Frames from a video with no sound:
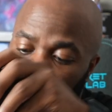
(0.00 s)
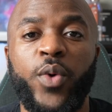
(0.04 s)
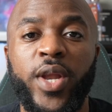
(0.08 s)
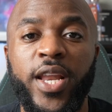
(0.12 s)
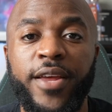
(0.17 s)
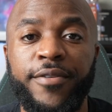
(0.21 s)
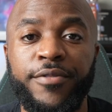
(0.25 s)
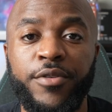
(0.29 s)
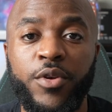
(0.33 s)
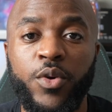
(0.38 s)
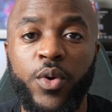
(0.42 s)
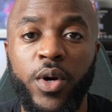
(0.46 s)

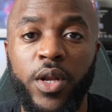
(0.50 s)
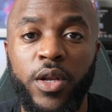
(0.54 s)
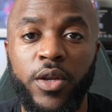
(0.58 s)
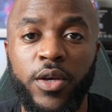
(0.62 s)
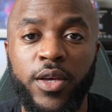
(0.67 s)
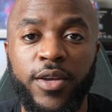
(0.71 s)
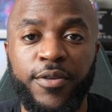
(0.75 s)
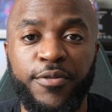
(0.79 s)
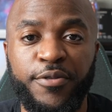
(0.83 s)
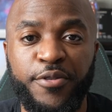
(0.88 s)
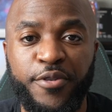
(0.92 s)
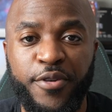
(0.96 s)
Whenever you are
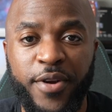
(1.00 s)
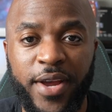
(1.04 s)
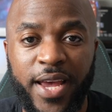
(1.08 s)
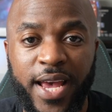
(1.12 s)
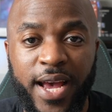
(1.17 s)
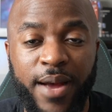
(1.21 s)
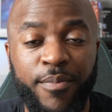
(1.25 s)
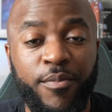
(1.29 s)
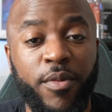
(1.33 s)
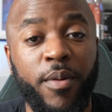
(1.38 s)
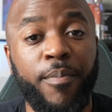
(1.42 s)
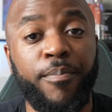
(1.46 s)
looking for a
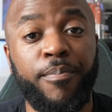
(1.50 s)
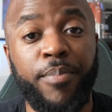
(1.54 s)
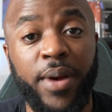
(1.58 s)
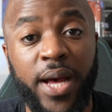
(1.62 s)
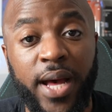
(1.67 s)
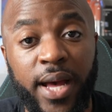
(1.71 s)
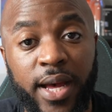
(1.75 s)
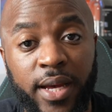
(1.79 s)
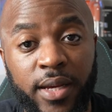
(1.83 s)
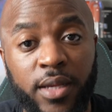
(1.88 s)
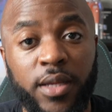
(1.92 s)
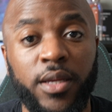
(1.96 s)
camera
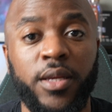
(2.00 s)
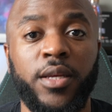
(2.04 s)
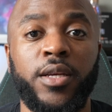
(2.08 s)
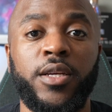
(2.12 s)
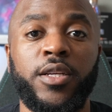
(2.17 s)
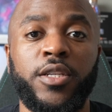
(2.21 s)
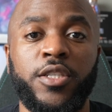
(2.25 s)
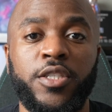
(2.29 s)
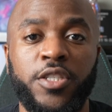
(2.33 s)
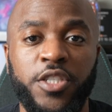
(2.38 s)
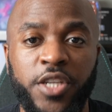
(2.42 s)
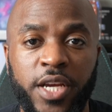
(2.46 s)
bag,
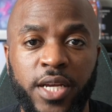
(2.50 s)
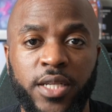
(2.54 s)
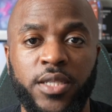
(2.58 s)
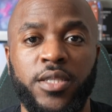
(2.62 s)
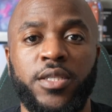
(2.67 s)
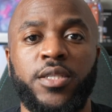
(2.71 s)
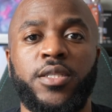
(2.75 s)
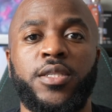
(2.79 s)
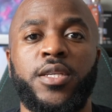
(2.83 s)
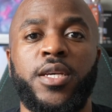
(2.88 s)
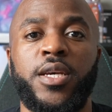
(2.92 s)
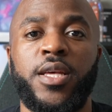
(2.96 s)
check
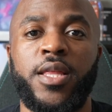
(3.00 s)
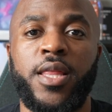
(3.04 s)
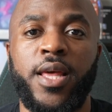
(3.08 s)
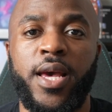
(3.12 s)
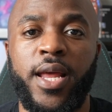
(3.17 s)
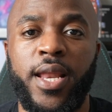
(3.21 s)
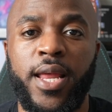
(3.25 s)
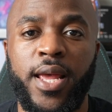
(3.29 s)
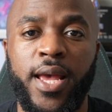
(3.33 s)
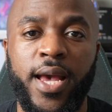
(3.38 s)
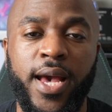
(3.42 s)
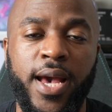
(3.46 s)
to see
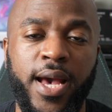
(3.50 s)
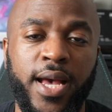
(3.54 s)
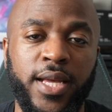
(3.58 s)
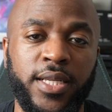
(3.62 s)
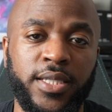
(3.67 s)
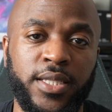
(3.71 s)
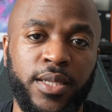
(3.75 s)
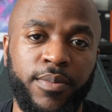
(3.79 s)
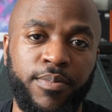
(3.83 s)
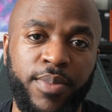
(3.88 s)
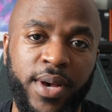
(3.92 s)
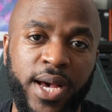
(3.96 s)
that it has
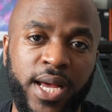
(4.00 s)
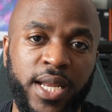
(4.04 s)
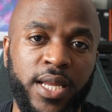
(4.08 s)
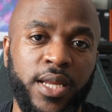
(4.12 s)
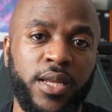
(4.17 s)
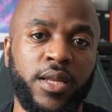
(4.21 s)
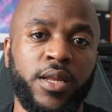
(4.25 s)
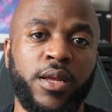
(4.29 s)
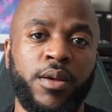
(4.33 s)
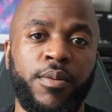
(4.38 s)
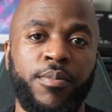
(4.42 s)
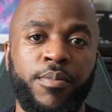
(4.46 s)
the
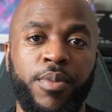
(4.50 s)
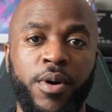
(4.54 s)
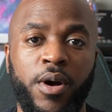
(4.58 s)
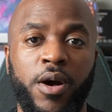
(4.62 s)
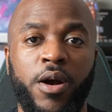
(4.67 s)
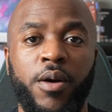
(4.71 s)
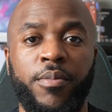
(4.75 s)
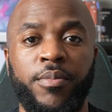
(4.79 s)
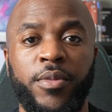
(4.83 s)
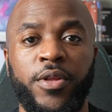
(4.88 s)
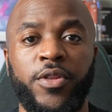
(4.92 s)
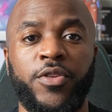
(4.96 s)
padded
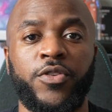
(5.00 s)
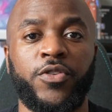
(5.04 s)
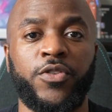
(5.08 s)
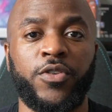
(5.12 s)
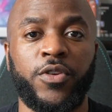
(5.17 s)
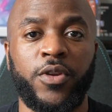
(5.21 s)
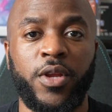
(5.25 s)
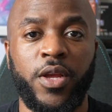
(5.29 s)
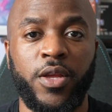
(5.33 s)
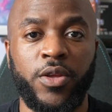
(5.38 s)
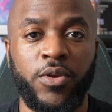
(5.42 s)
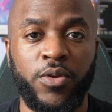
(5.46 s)
compartment so
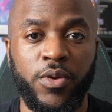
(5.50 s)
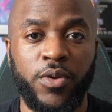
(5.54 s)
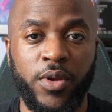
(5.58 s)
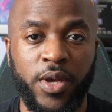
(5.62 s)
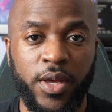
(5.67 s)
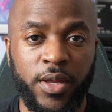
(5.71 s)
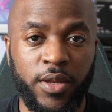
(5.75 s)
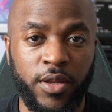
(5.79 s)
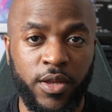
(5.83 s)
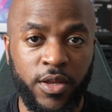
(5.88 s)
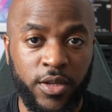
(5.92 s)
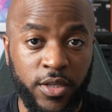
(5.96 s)
that you
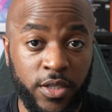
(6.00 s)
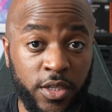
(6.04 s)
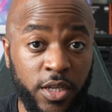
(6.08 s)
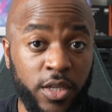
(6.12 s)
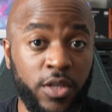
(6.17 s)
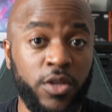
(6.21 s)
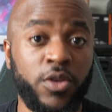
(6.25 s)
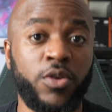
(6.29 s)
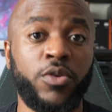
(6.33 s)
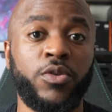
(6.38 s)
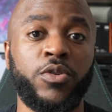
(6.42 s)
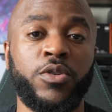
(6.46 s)
can
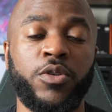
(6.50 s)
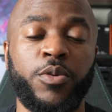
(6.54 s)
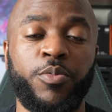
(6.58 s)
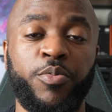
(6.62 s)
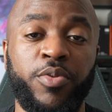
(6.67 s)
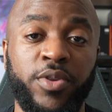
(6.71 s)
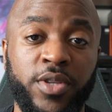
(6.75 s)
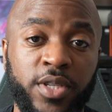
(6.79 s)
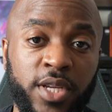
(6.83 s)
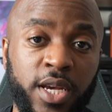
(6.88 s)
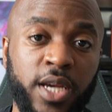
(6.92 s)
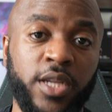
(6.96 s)
continue to
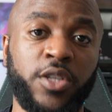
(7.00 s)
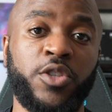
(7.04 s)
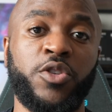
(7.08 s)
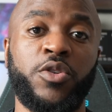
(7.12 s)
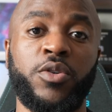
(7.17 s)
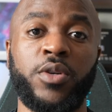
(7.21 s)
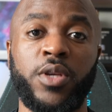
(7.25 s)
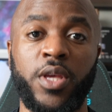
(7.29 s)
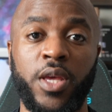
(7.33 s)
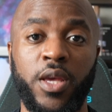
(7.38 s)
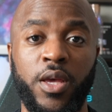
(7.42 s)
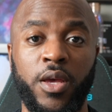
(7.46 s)
protect your
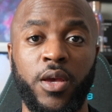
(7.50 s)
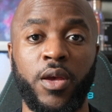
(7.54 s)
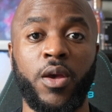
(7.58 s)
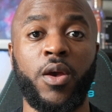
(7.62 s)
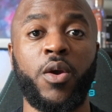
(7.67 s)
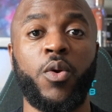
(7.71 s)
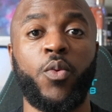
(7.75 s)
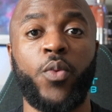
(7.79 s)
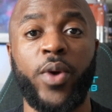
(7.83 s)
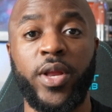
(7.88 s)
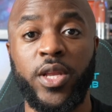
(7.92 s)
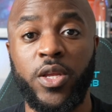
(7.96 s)
gear
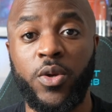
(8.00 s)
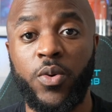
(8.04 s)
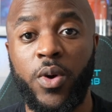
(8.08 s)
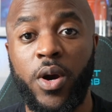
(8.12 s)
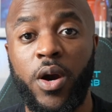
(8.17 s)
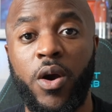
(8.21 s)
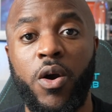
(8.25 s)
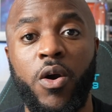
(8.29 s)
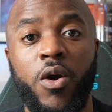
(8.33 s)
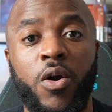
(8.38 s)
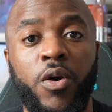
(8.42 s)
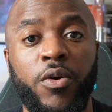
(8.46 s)
when you
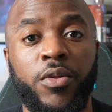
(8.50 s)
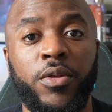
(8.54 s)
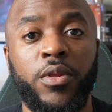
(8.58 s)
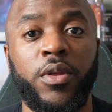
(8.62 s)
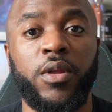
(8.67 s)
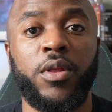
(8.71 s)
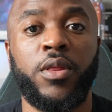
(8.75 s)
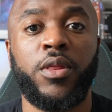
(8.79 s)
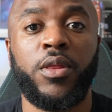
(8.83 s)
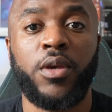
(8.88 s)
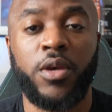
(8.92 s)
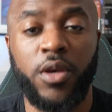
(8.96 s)
are on
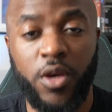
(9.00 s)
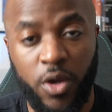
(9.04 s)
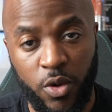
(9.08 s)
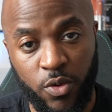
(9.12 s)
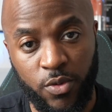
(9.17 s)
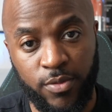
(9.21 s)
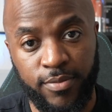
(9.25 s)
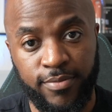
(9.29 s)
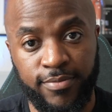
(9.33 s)
the go.